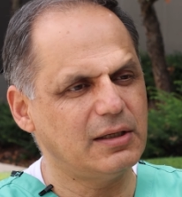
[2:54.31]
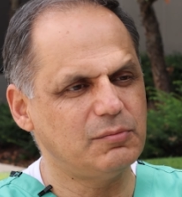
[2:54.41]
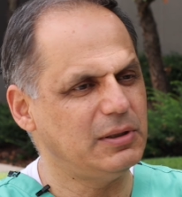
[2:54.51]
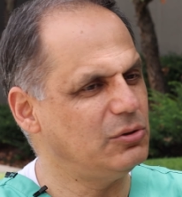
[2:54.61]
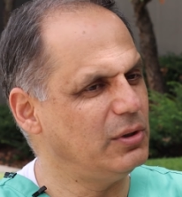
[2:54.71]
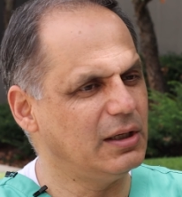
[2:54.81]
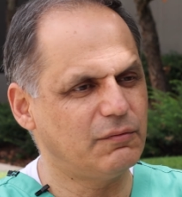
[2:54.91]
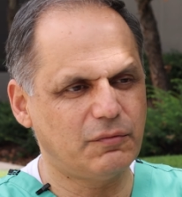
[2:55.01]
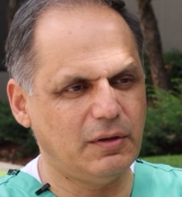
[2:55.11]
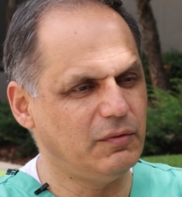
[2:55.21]
We've been
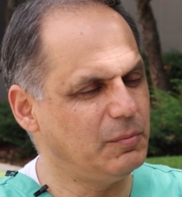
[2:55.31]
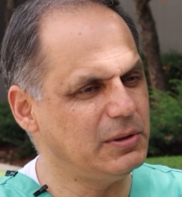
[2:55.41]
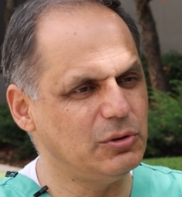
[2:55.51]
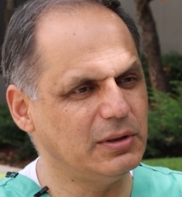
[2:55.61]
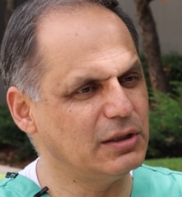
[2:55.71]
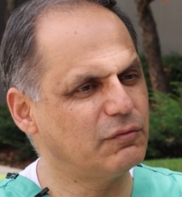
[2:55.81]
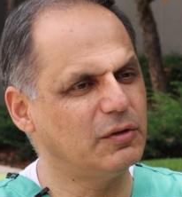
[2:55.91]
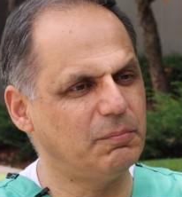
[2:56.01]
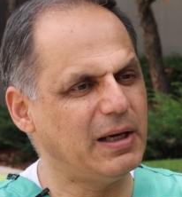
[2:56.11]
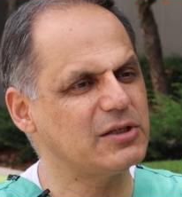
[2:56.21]
doing this for
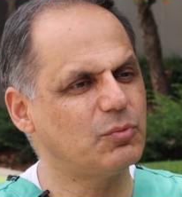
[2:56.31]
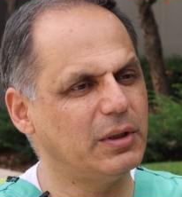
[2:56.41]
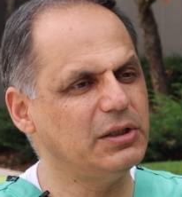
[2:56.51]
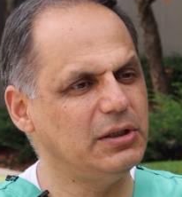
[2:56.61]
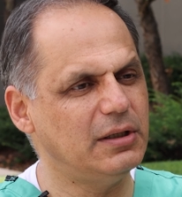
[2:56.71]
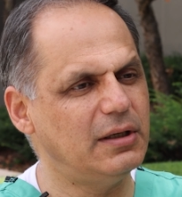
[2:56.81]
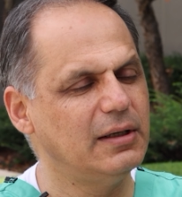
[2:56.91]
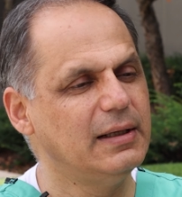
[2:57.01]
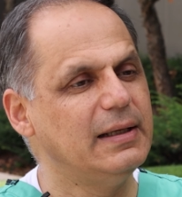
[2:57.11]
the past 1 year.